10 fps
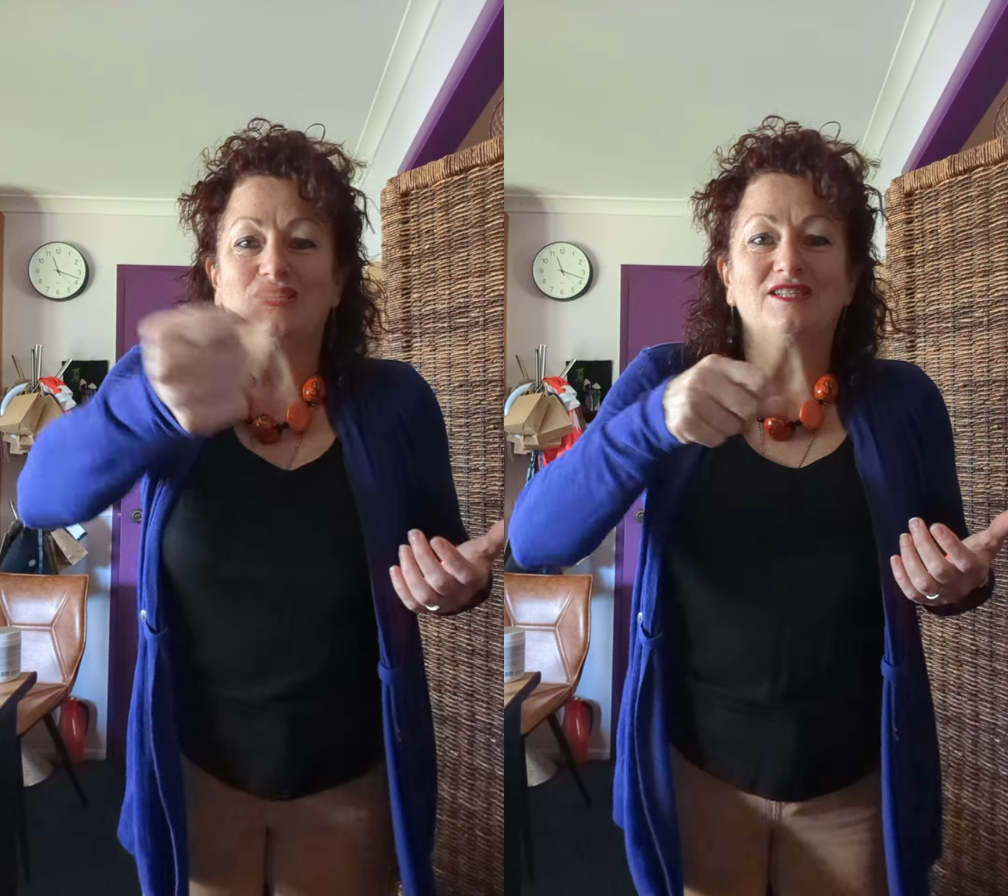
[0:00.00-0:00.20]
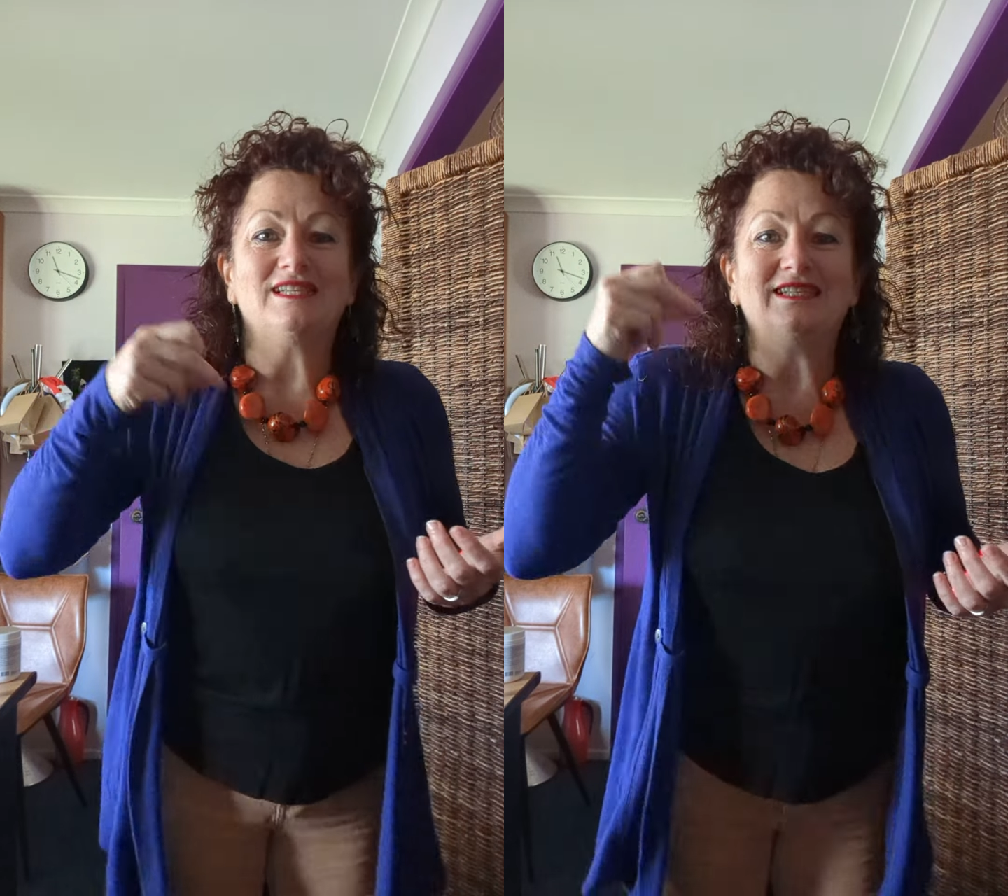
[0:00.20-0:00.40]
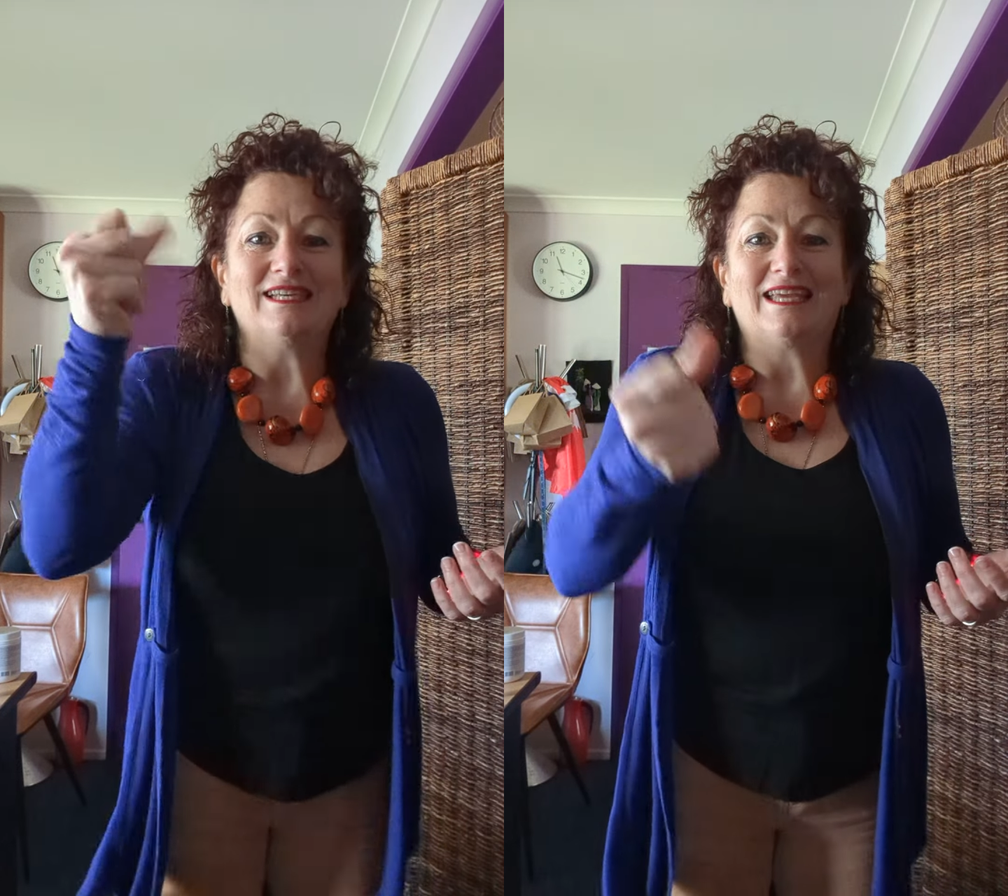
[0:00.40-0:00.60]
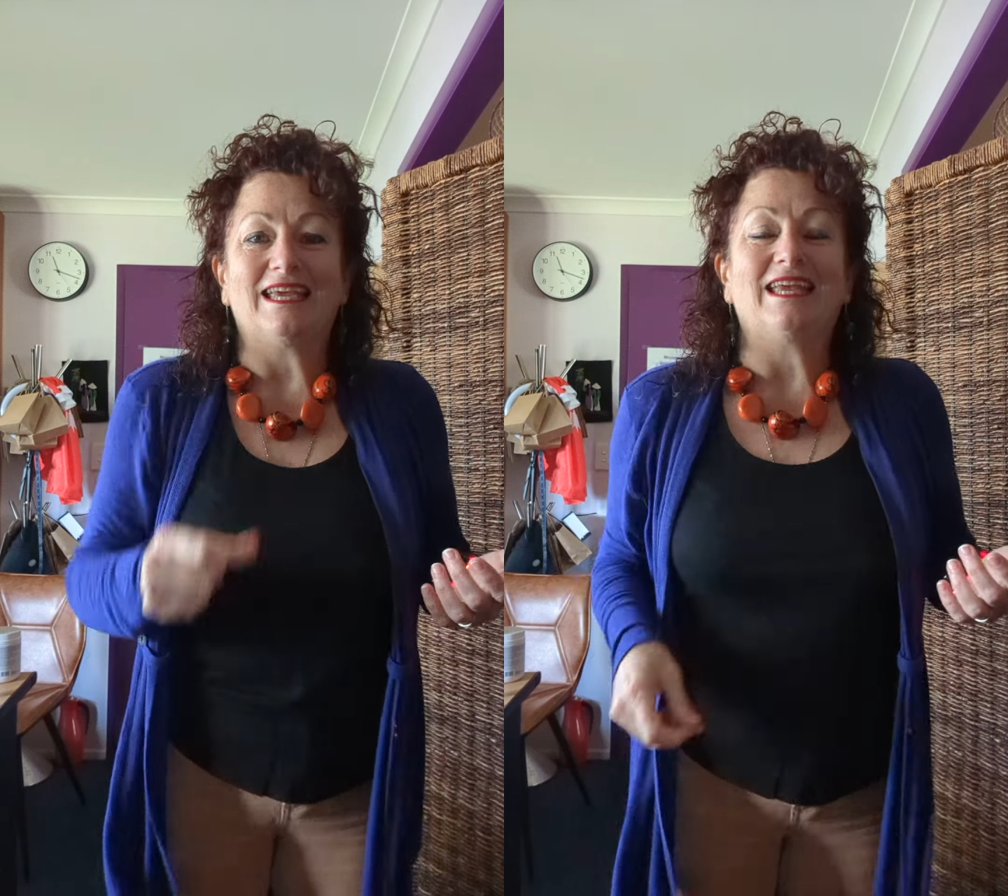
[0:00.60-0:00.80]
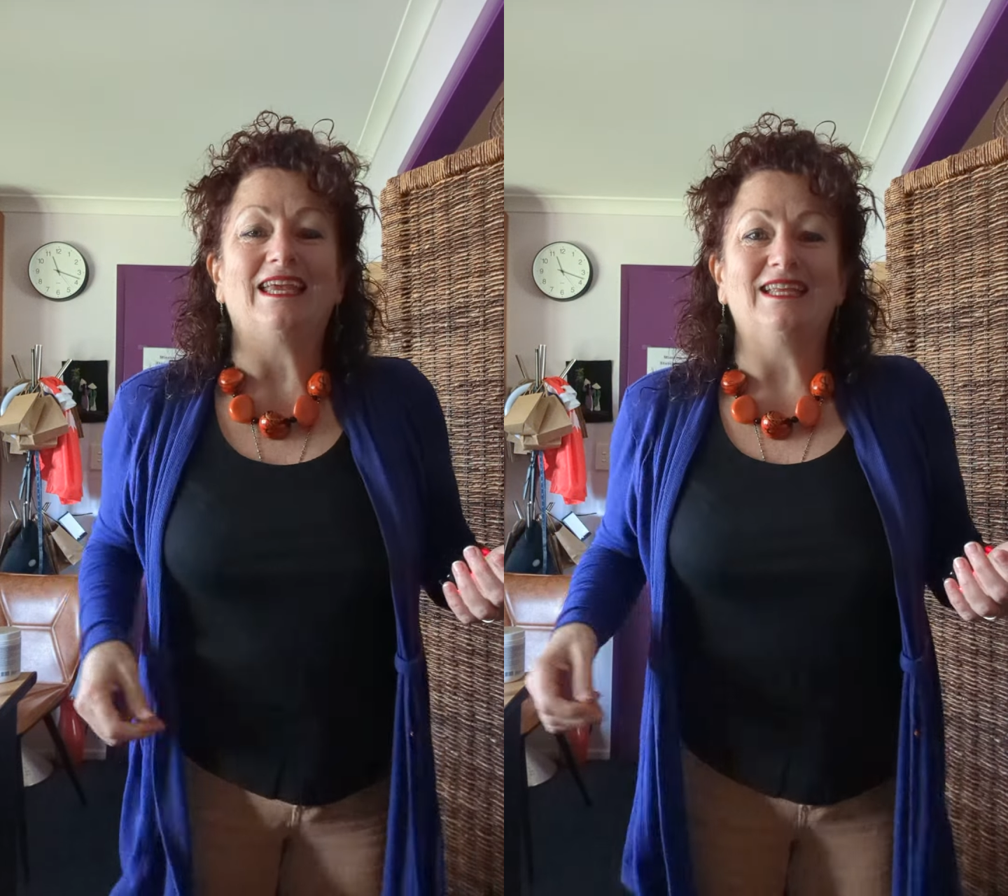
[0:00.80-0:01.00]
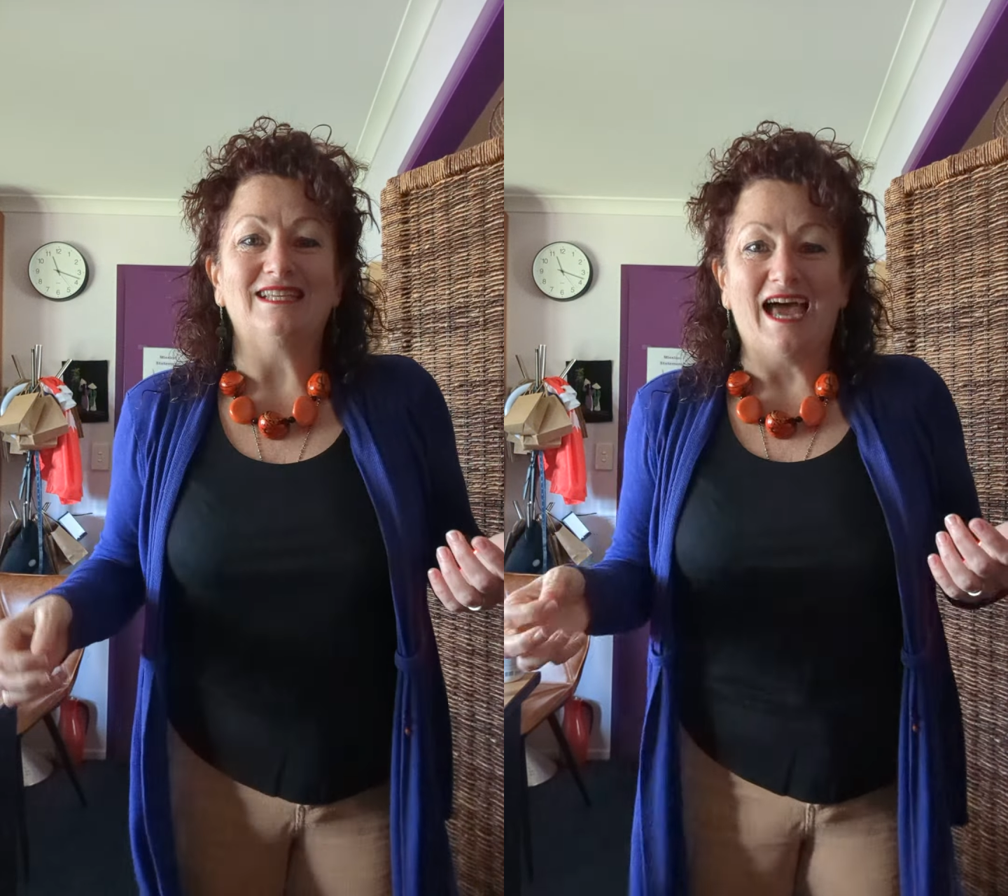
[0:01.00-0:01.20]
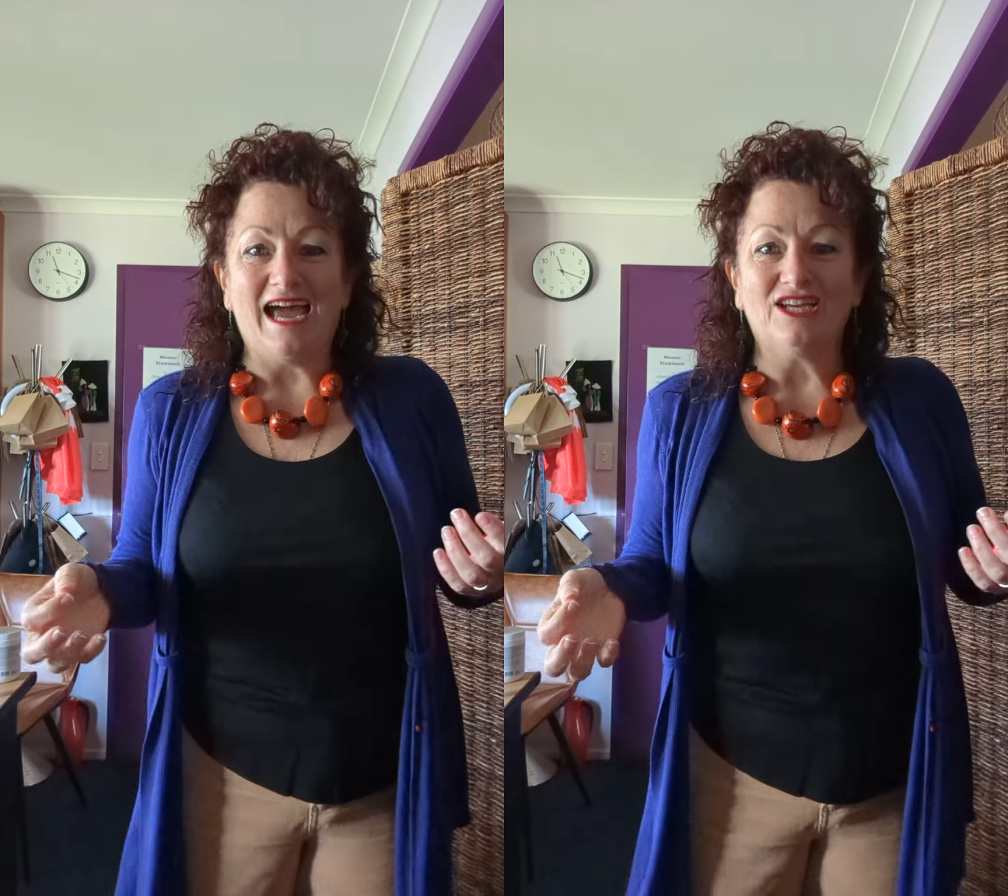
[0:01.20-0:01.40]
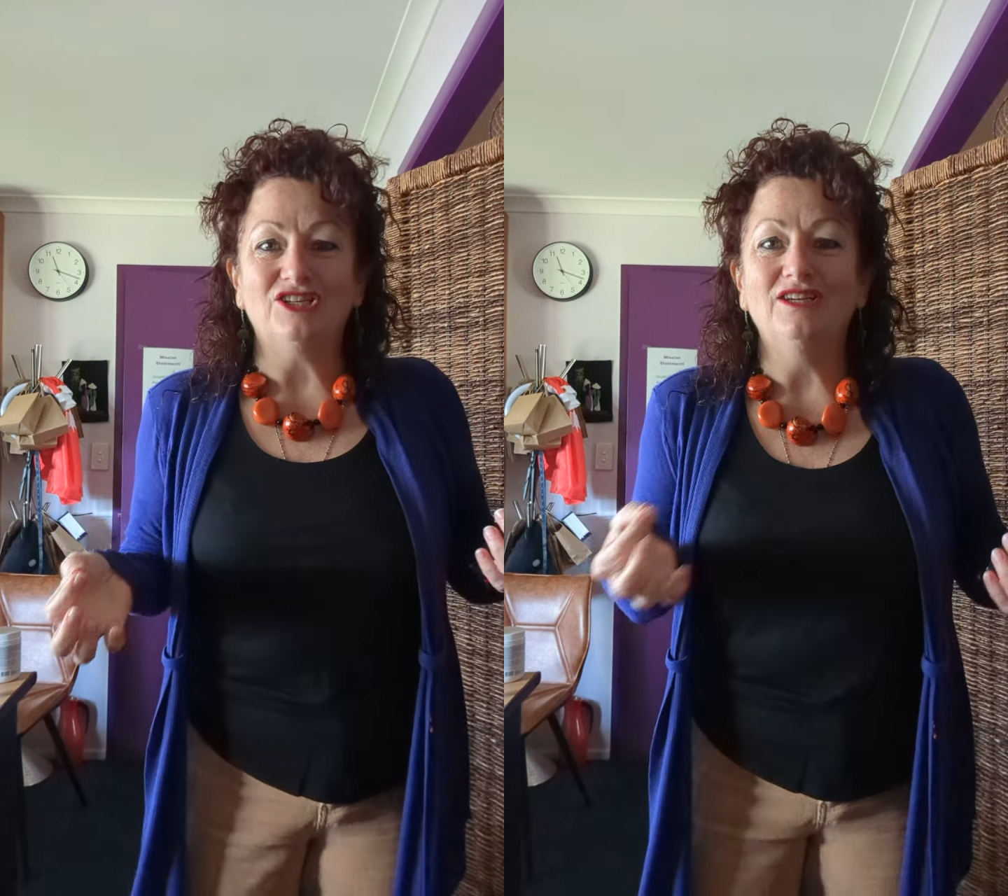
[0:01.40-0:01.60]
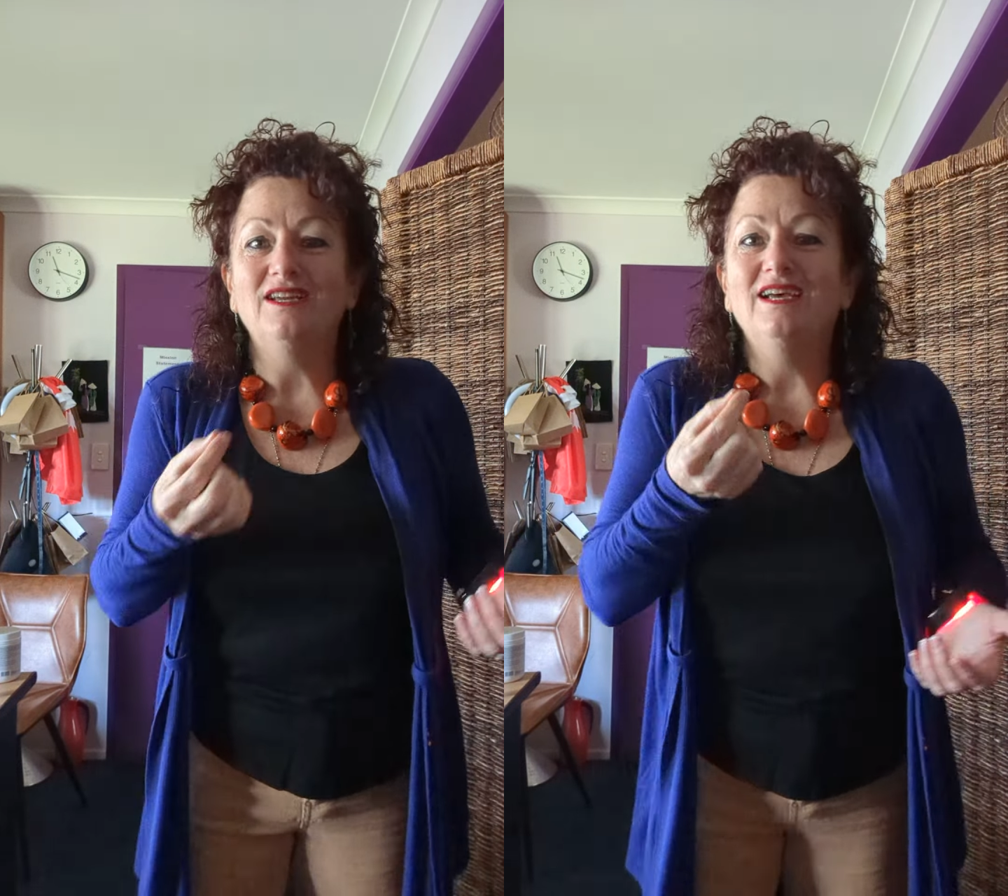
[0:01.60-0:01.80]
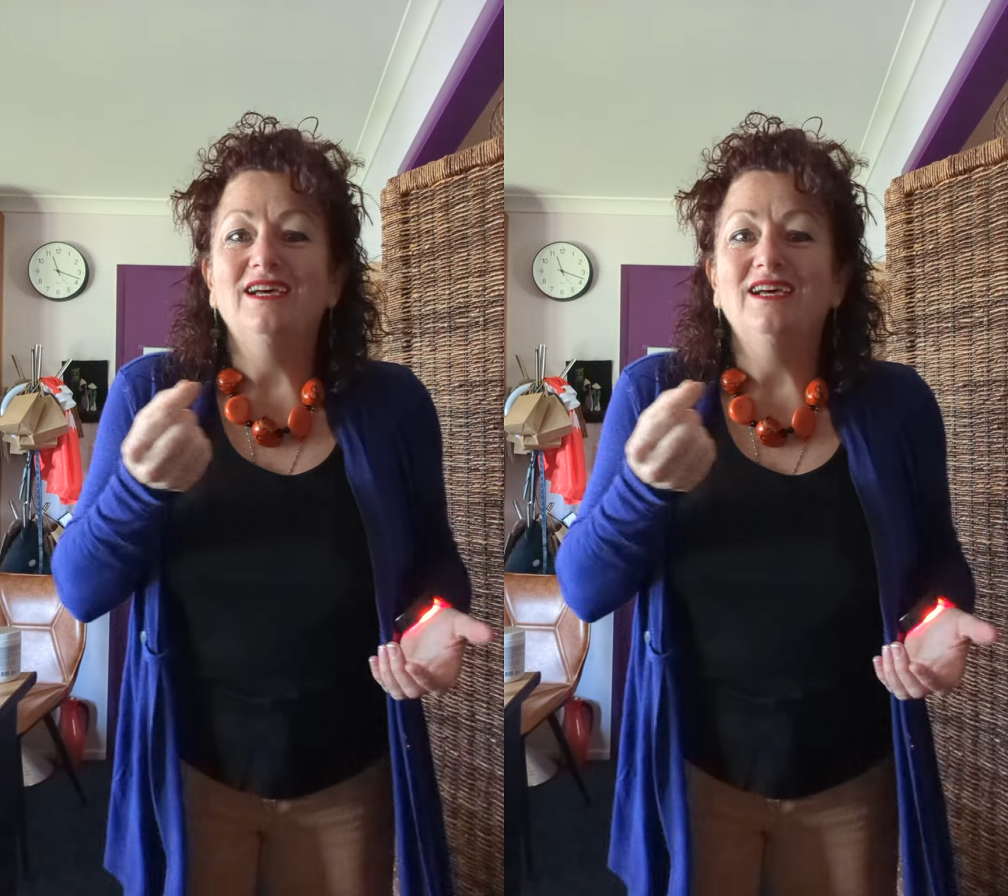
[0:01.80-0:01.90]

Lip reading: just isn't kicking into action.